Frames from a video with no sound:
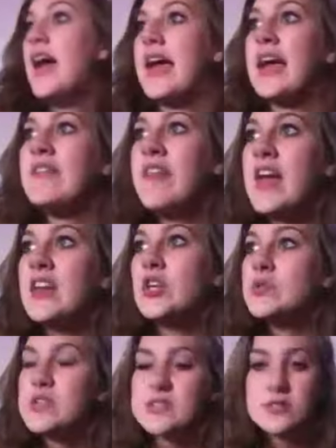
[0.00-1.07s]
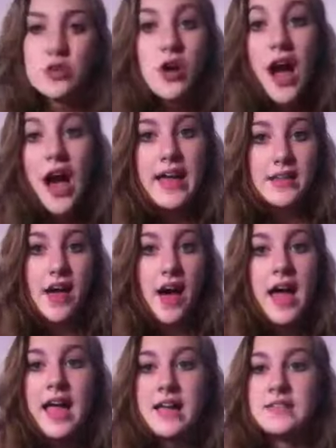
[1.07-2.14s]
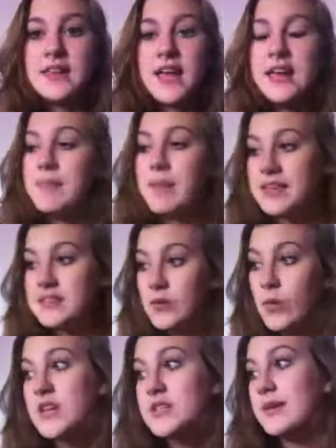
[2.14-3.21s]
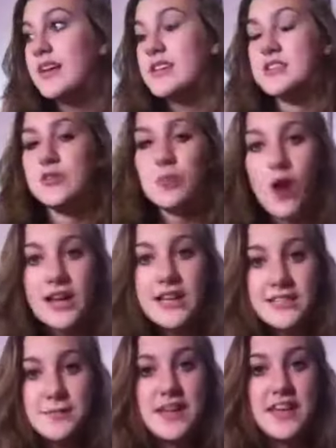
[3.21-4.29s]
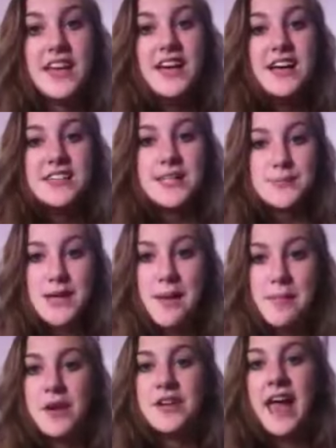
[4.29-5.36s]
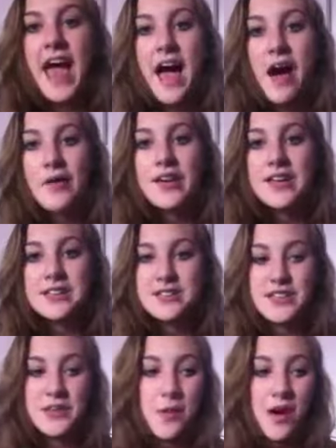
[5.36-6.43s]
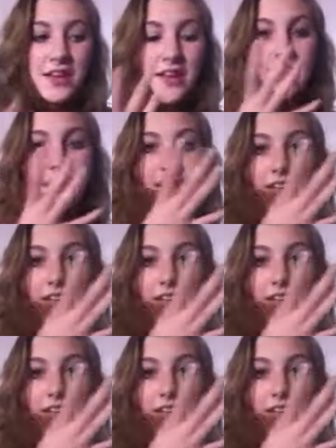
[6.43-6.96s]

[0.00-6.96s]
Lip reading: And then you just cry a lot and then it makes it worse because you want it to be September now because you want to